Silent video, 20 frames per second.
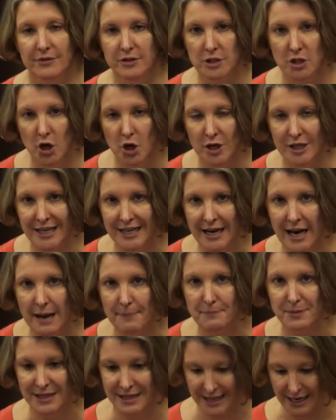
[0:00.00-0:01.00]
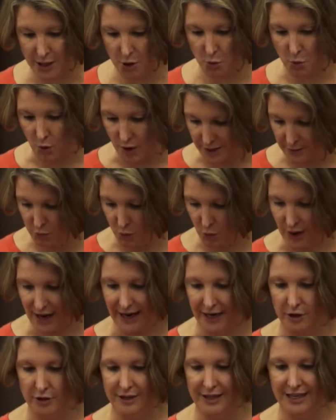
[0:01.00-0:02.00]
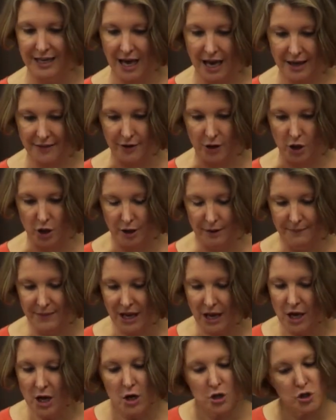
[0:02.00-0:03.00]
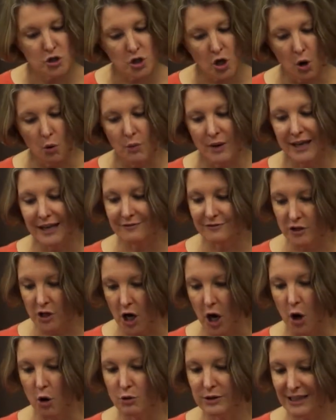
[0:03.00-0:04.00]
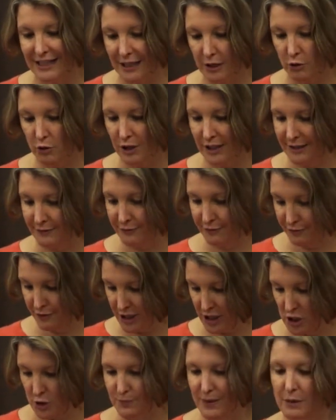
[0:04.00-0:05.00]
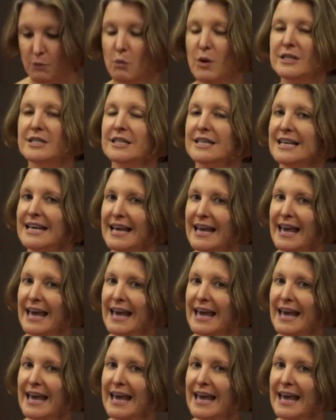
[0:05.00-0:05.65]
turning up in there one way or the other. So we have no literal infringement. What's going to